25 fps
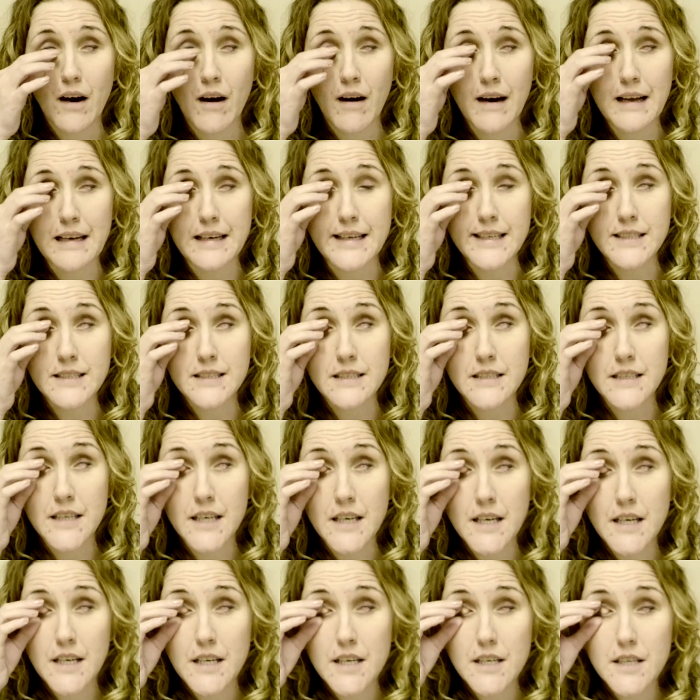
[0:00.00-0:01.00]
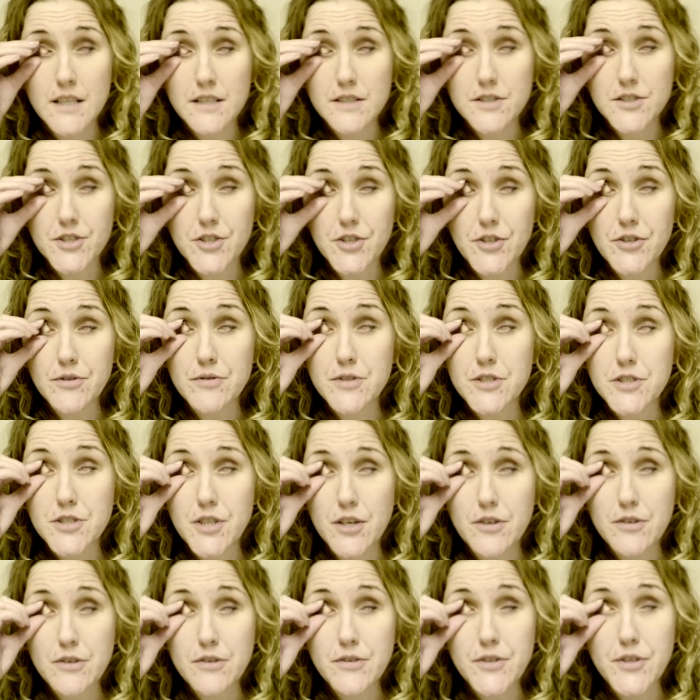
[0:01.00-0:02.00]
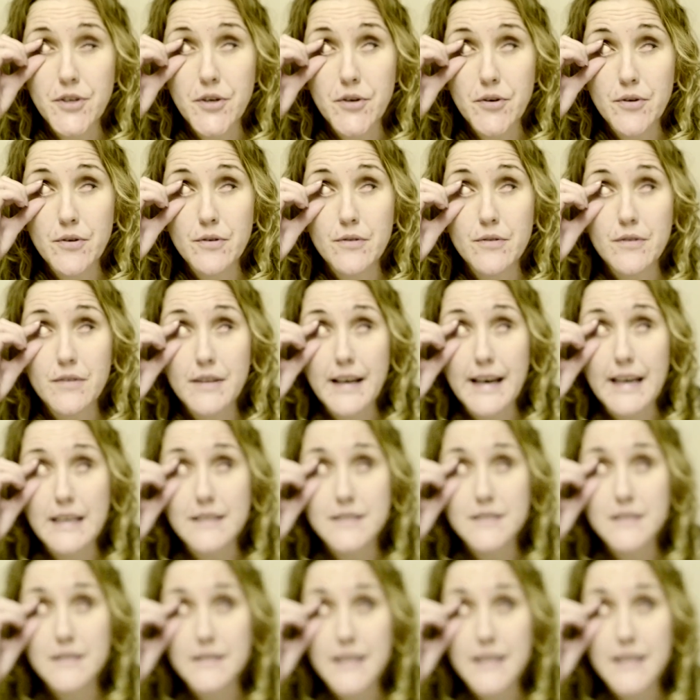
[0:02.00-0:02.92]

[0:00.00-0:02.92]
eyelid to show you that